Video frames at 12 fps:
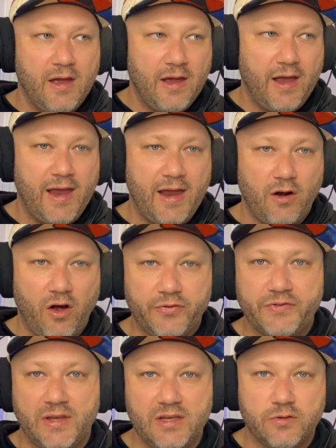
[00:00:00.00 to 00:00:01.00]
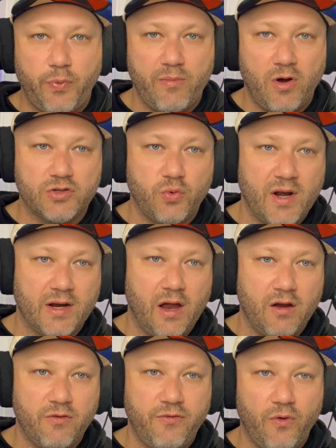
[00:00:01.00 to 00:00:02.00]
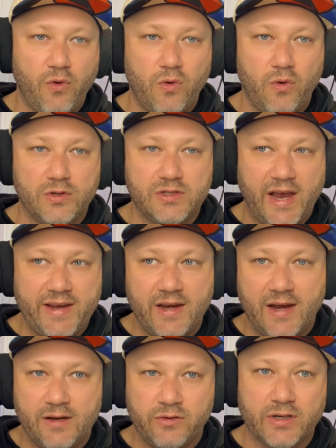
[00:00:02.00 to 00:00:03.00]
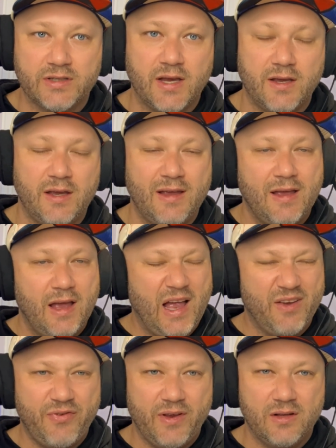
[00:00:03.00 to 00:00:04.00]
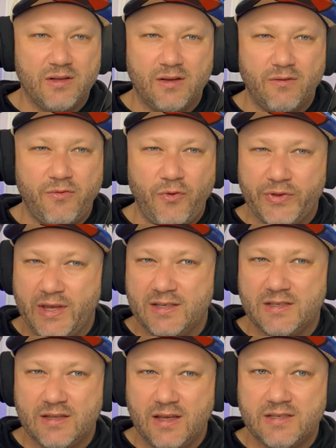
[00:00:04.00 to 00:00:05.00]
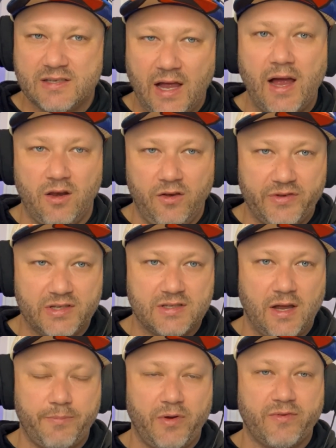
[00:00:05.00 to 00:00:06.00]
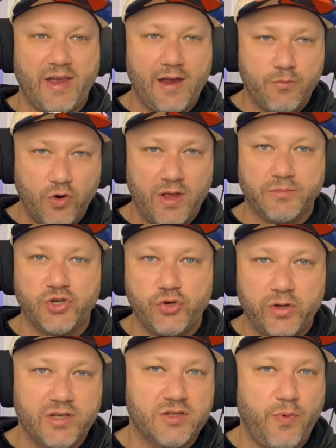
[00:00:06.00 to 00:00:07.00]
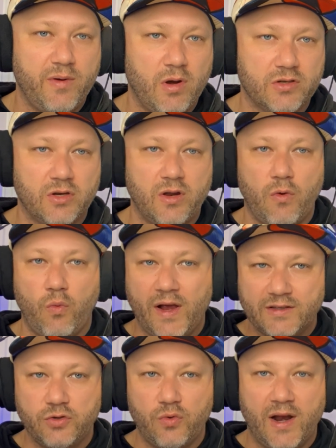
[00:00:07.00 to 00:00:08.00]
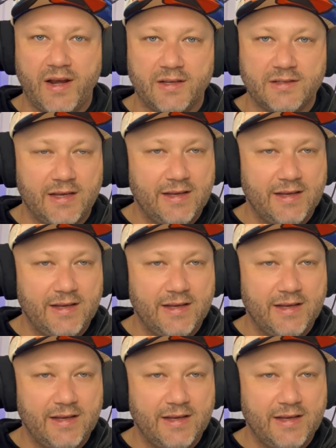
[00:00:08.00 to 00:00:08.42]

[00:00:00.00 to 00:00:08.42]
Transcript: And often the Springboks want to go for Jaden Hendrickse. I feel for the style of this type of game where I'm sure the Springboks are going to want to run it.